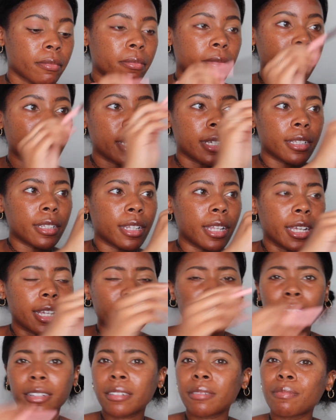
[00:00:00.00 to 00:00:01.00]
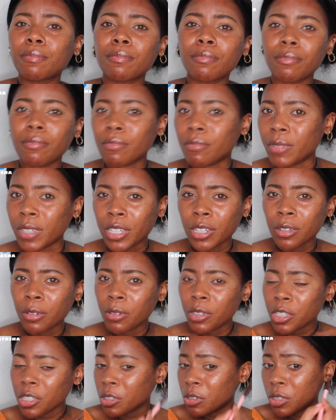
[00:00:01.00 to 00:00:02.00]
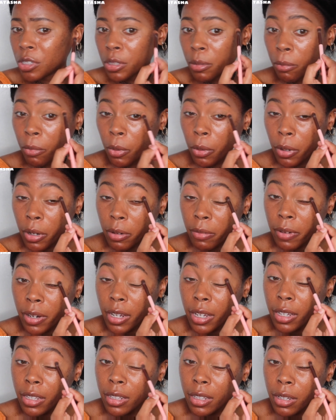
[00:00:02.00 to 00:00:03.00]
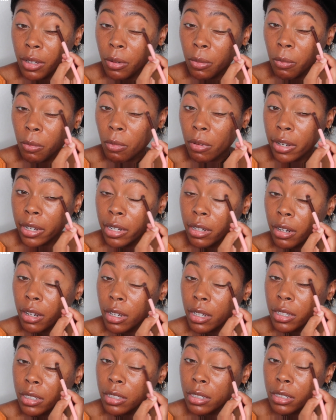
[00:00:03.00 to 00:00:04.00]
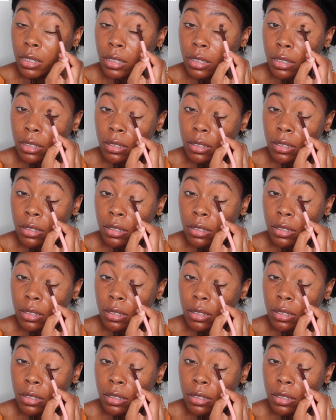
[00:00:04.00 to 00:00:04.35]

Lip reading: but like we could always use some more, right? Like, why not?